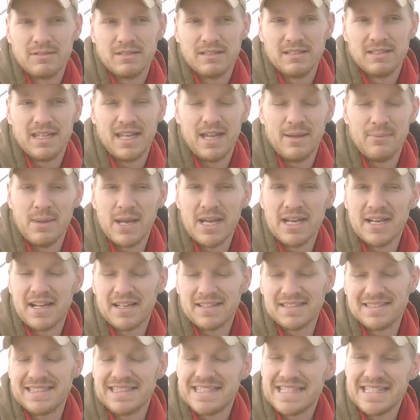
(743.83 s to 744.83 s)
that may
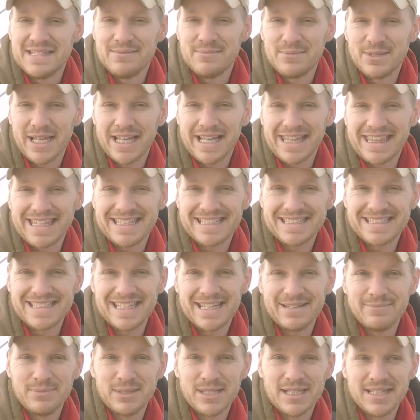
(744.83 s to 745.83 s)
not seem like that's
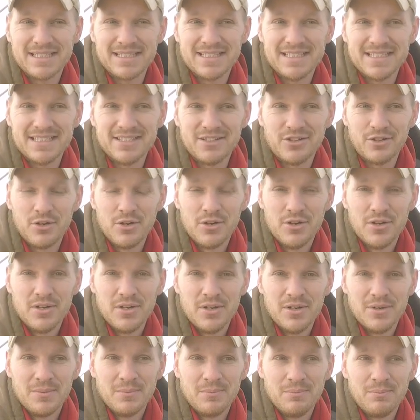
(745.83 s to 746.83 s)
that big a deal,
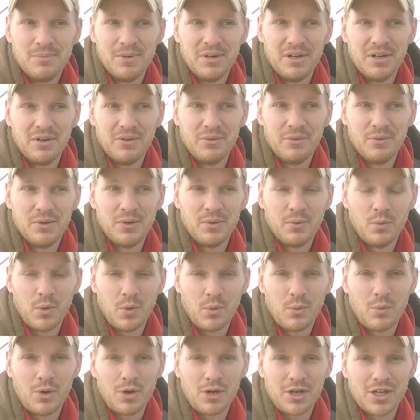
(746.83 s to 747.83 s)
but when
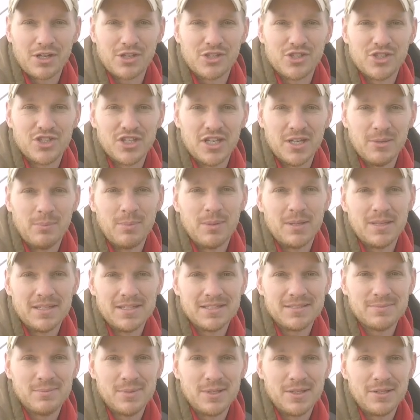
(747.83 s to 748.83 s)
we're working sheep in
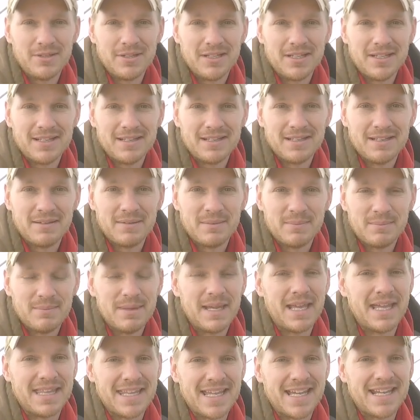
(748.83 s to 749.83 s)
this building,
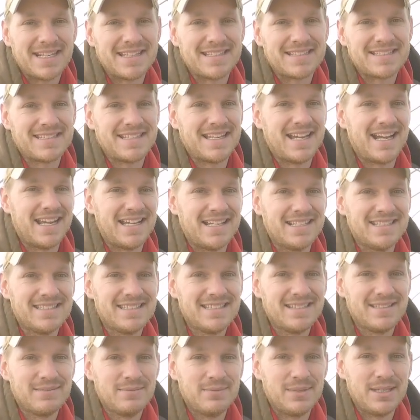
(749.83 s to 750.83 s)
man, that is
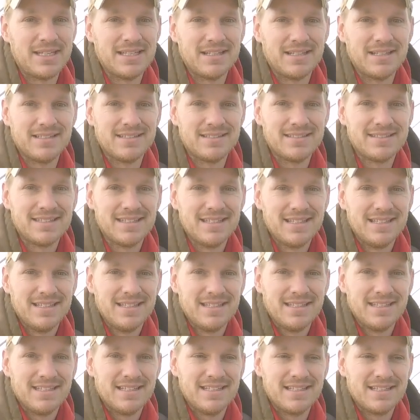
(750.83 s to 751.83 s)
nice because
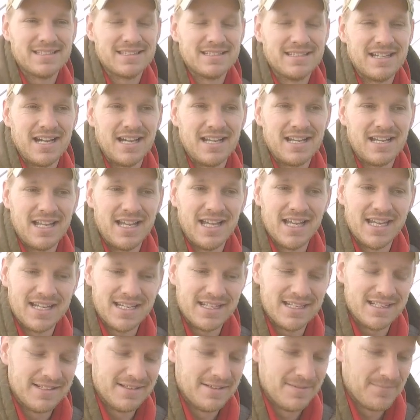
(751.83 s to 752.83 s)
it's not like
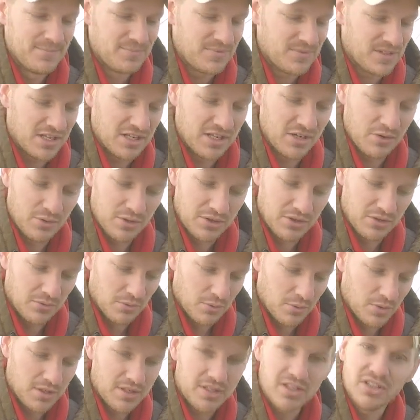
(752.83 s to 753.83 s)
you know when
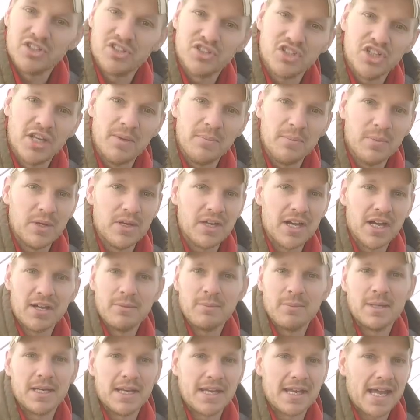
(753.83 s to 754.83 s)
you're working a sheep, you got
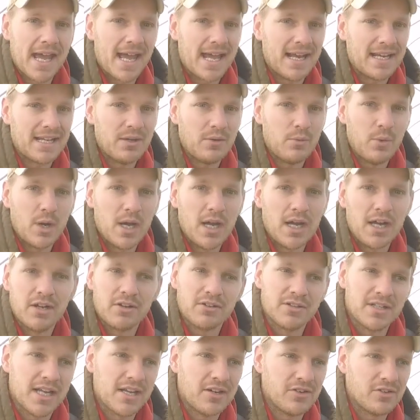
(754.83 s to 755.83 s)
them in an alleyway
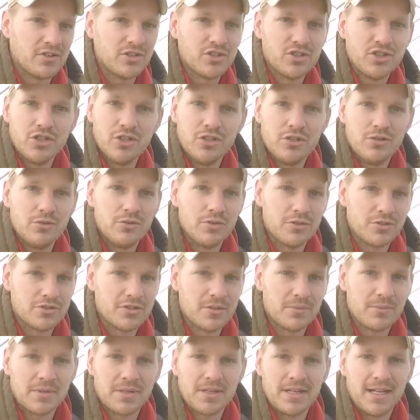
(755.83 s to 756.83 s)
or down in a chute or
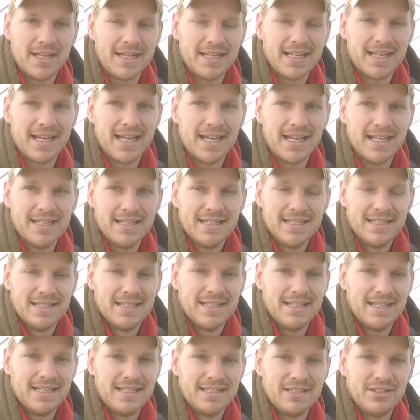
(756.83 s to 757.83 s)
something like that,
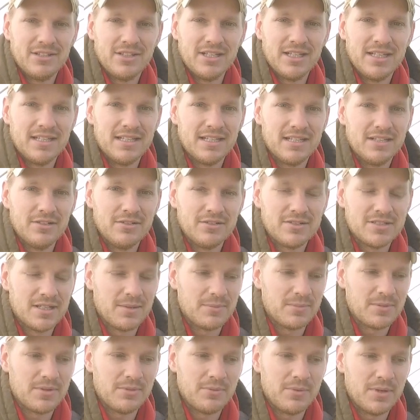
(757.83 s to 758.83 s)
and you need to do
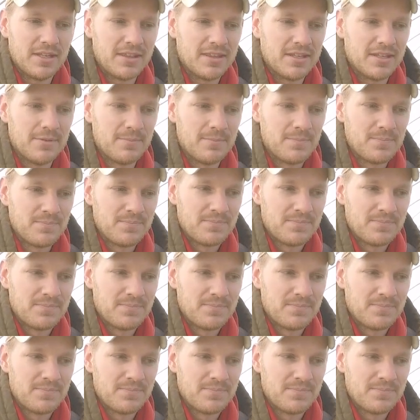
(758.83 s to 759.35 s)
something with them.